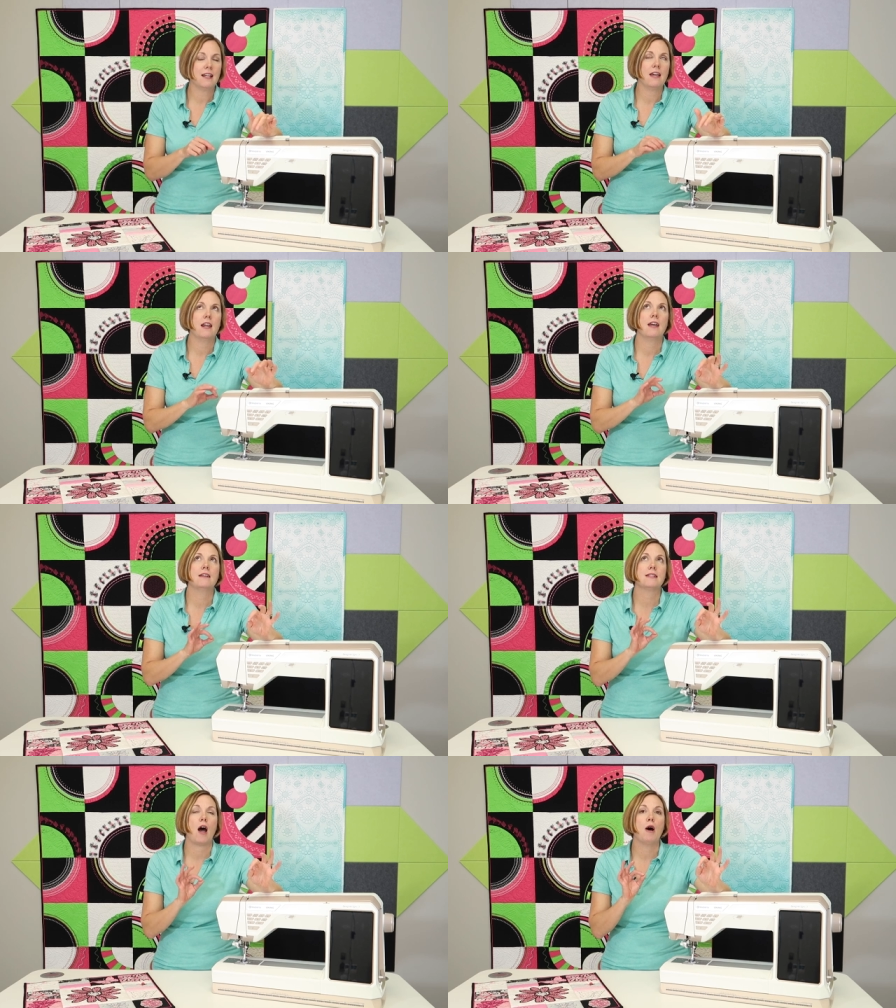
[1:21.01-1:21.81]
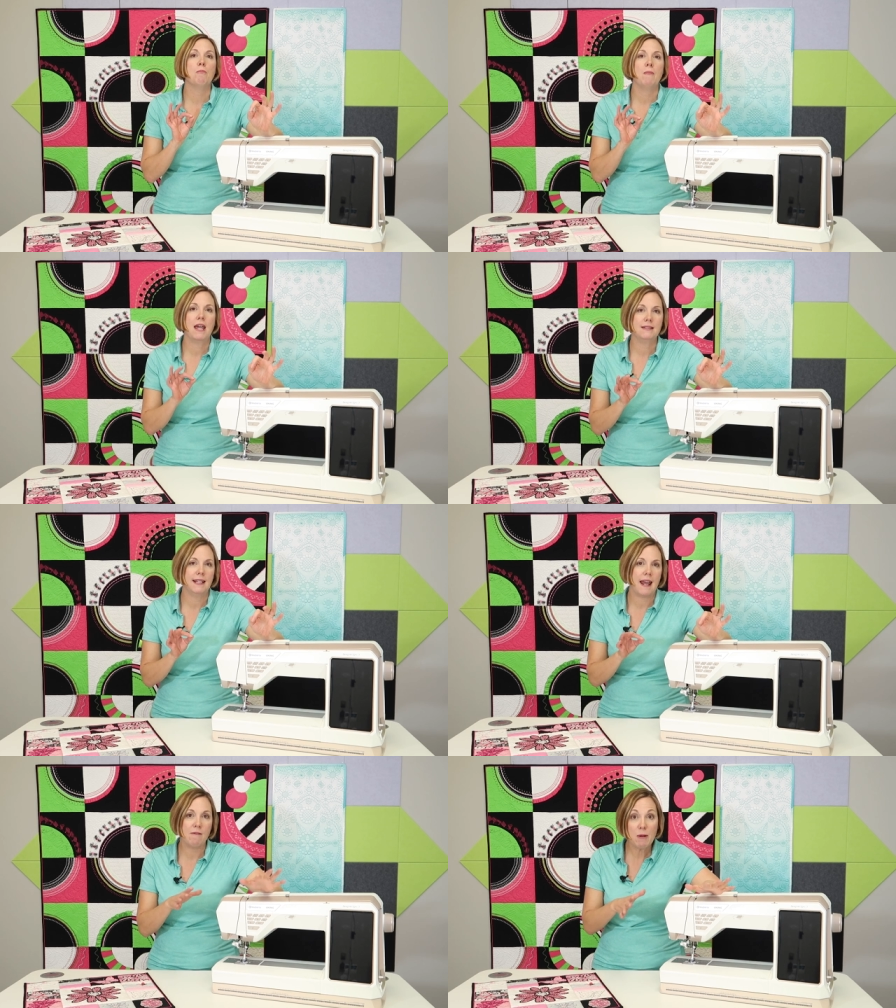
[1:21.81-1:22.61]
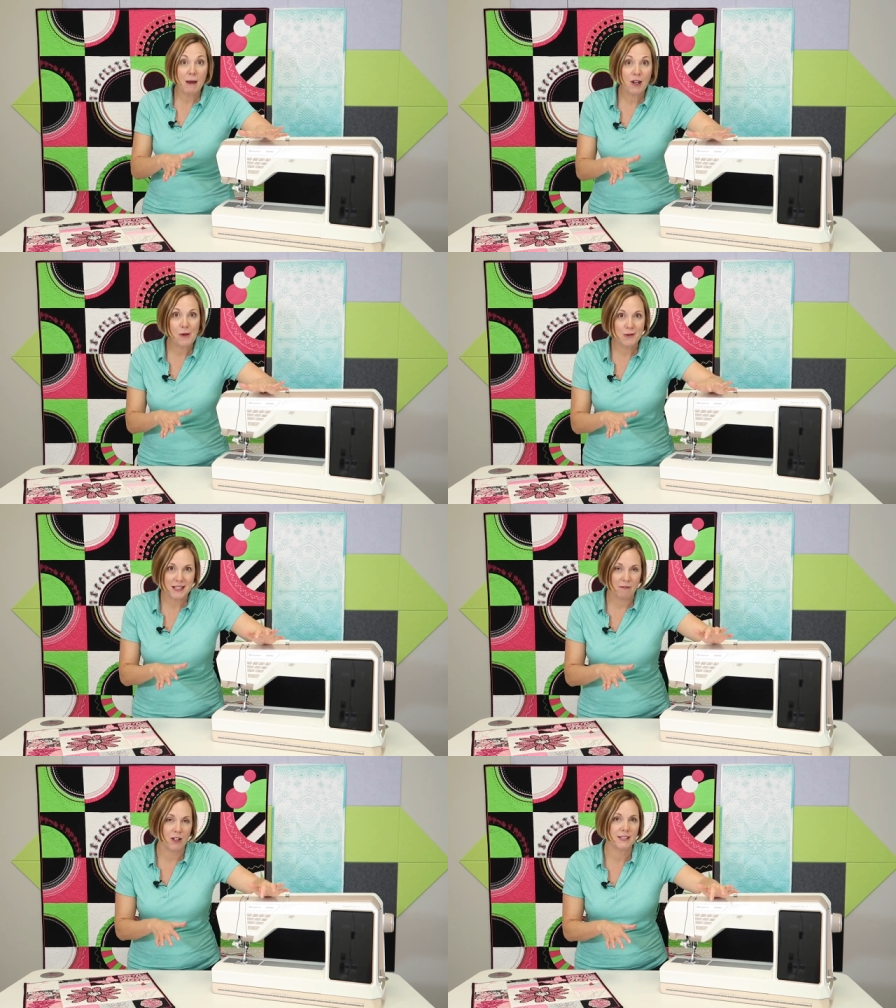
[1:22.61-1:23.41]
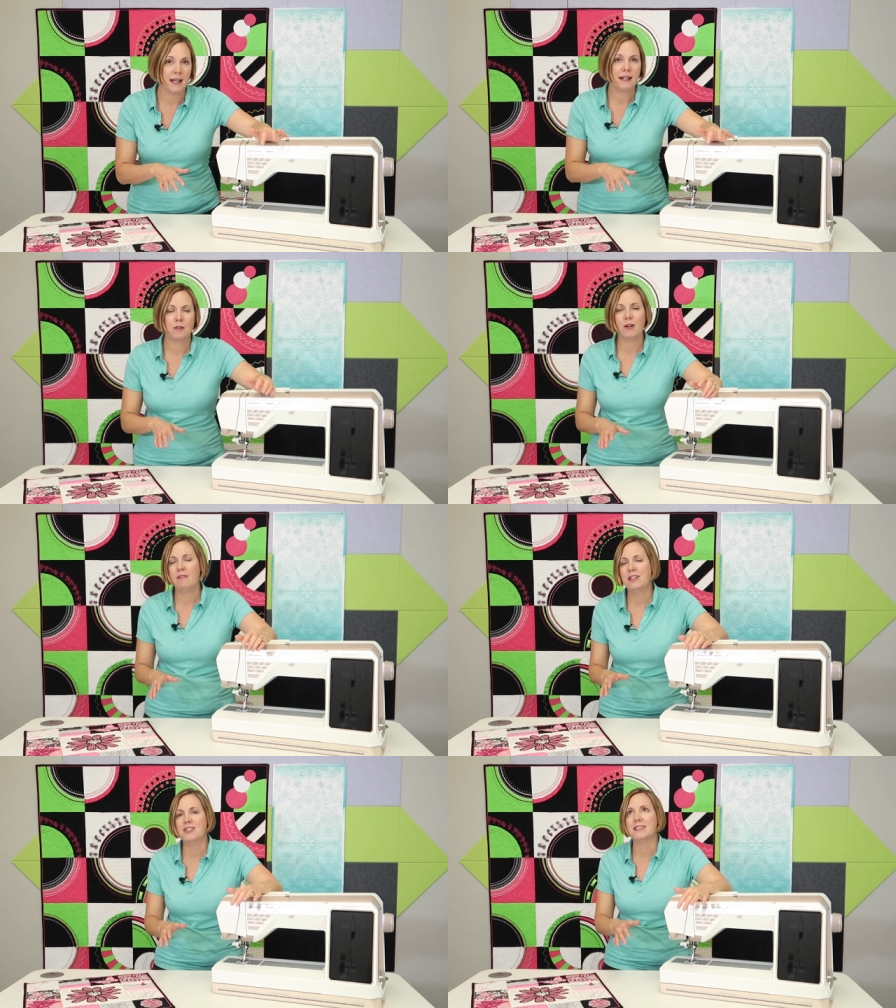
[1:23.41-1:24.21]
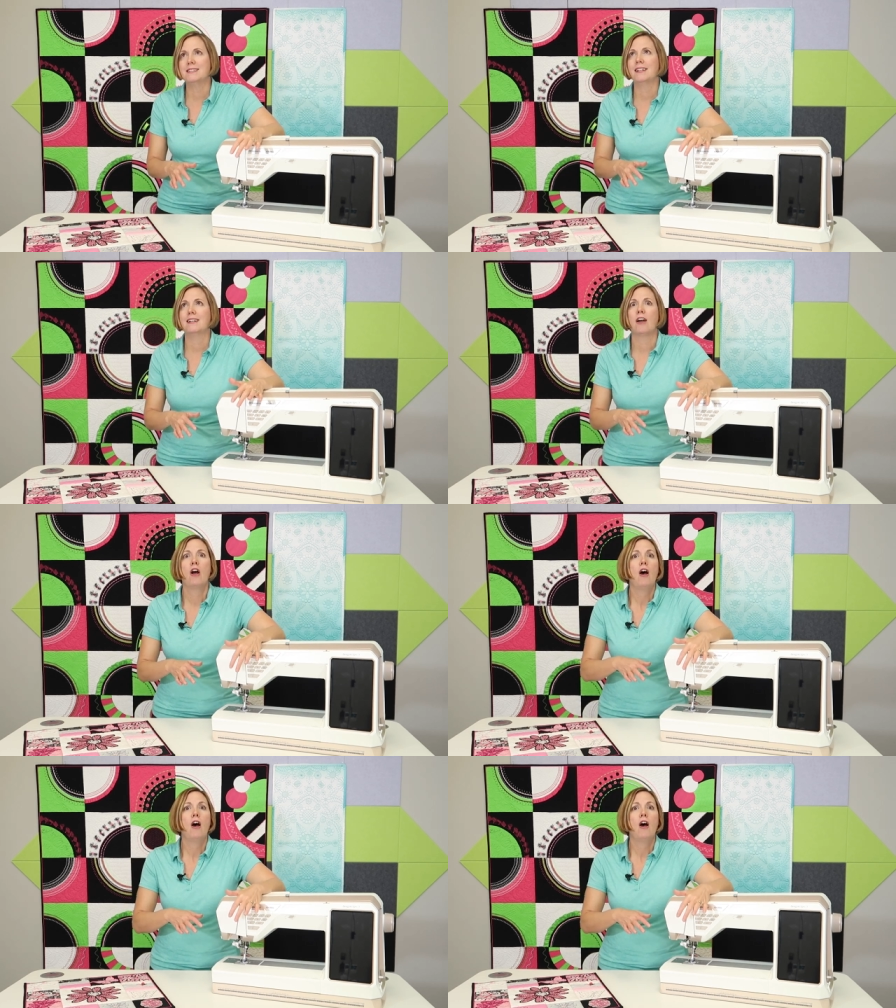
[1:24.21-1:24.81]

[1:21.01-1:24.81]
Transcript: It is amazing. Everybody who's ever done it or even just did